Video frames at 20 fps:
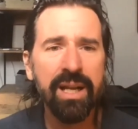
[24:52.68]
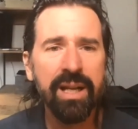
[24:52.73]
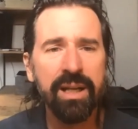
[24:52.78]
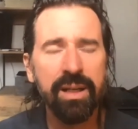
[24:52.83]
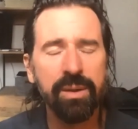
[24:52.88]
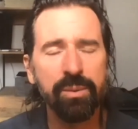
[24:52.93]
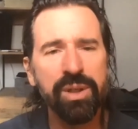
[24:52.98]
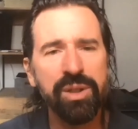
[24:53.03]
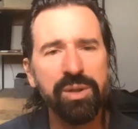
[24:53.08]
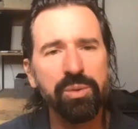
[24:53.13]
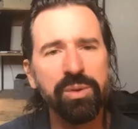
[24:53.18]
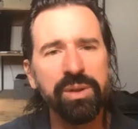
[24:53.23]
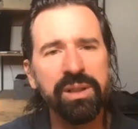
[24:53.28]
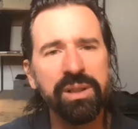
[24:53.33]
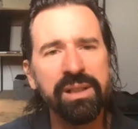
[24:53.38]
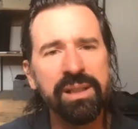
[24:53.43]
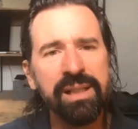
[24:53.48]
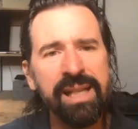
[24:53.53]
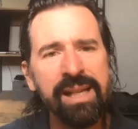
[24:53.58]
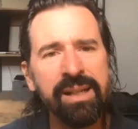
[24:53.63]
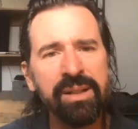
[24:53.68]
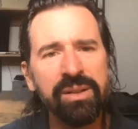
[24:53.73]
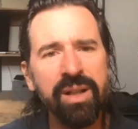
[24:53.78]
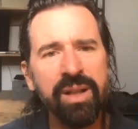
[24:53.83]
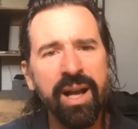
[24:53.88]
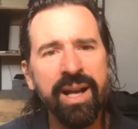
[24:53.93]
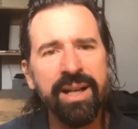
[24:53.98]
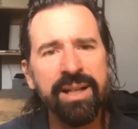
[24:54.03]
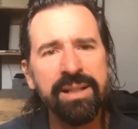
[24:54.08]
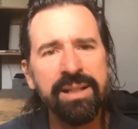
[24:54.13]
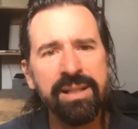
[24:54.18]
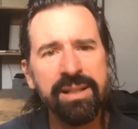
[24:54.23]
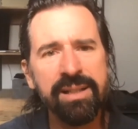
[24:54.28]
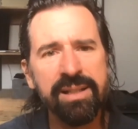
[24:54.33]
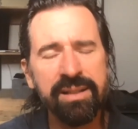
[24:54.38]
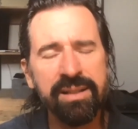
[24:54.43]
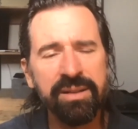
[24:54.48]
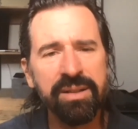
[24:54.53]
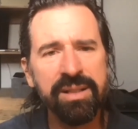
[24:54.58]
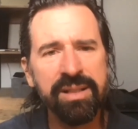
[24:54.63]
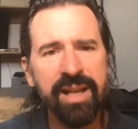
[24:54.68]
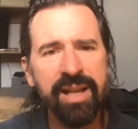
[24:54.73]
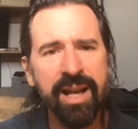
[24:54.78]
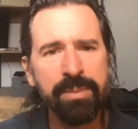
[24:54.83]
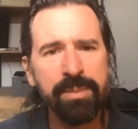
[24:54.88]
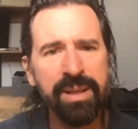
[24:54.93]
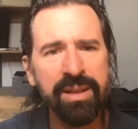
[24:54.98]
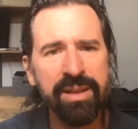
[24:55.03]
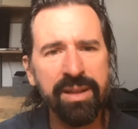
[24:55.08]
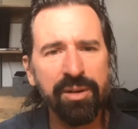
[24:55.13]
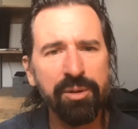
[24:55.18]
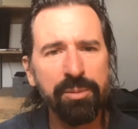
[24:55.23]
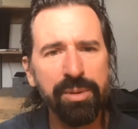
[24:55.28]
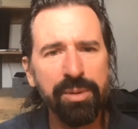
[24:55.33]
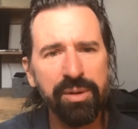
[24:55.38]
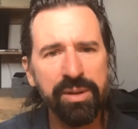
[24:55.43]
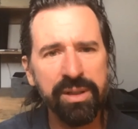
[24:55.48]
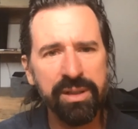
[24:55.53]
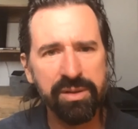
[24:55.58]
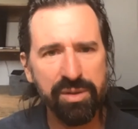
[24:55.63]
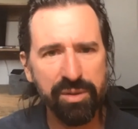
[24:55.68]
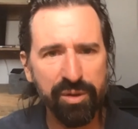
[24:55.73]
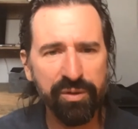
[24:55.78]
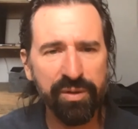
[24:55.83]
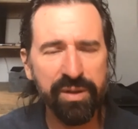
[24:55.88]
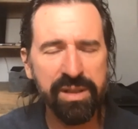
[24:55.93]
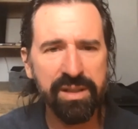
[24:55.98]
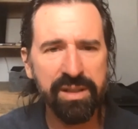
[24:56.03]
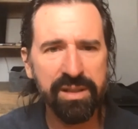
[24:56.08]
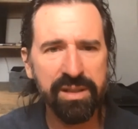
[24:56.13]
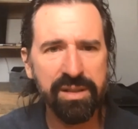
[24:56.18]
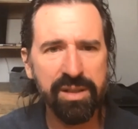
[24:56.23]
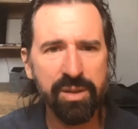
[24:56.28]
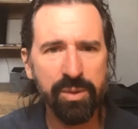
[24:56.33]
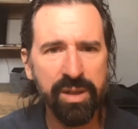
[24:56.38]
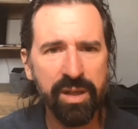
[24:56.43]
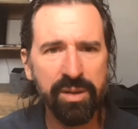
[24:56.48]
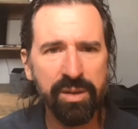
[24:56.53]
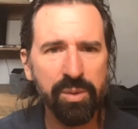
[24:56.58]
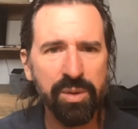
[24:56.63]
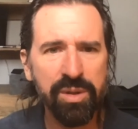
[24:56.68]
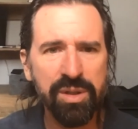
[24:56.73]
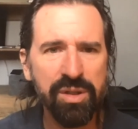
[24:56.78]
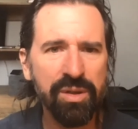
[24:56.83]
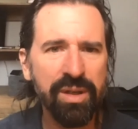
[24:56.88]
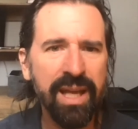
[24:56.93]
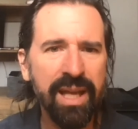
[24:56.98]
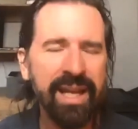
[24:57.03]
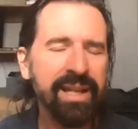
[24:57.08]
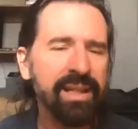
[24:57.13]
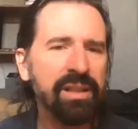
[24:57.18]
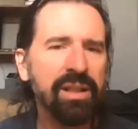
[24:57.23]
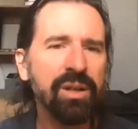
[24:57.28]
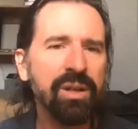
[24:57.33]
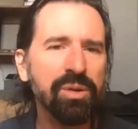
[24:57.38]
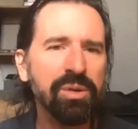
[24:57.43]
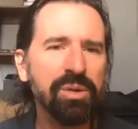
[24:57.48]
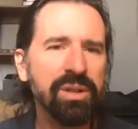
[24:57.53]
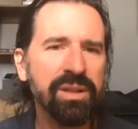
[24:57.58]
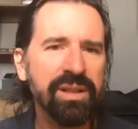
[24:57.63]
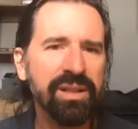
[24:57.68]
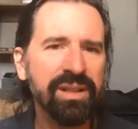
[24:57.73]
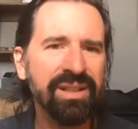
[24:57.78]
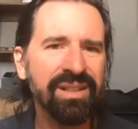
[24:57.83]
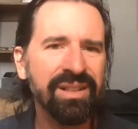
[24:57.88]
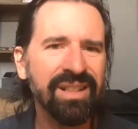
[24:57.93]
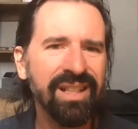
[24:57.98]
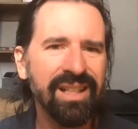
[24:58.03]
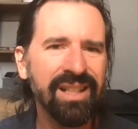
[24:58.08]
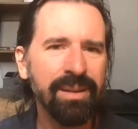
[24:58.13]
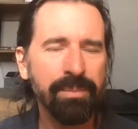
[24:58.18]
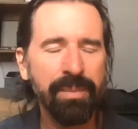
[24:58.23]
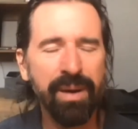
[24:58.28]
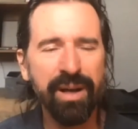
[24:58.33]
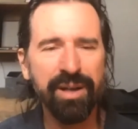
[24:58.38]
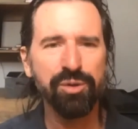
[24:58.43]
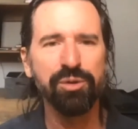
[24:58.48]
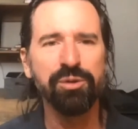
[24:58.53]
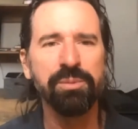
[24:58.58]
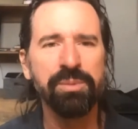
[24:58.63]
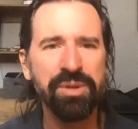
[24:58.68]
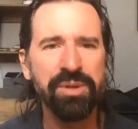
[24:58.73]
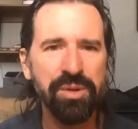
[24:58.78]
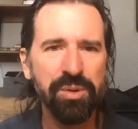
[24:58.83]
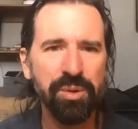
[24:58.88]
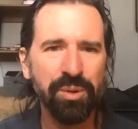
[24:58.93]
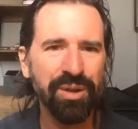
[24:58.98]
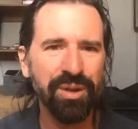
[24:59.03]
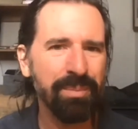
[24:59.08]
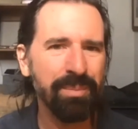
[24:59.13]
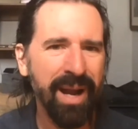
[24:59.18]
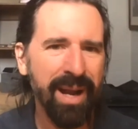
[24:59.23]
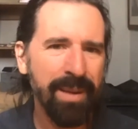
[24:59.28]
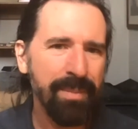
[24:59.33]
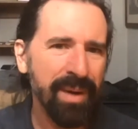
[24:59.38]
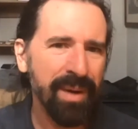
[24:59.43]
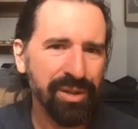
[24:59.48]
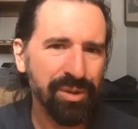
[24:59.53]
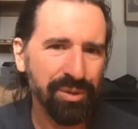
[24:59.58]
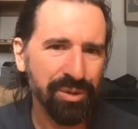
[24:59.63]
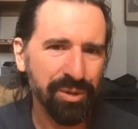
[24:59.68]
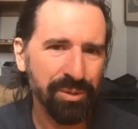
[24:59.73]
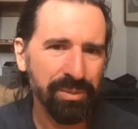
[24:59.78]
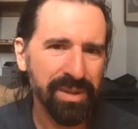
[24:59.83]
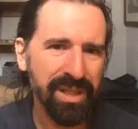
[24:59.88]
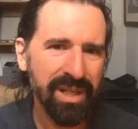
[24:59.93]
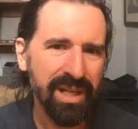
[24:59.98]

which would legalize psilocybin therapeutic services. So in other words, you can't go to the mushroom store and buy mushrooms,